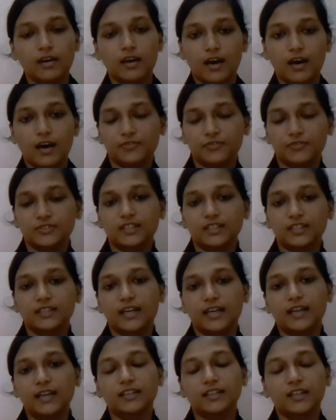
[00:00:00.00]
After
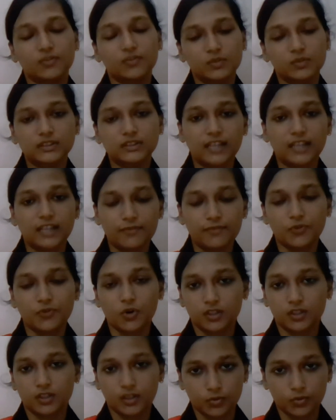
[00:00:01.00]
that, it was time for
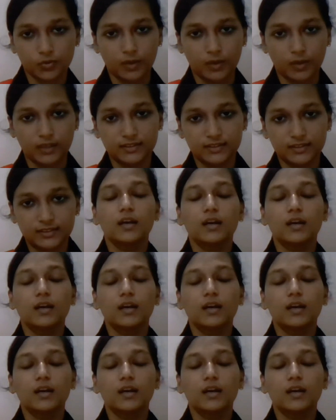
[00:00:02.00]
the Romans.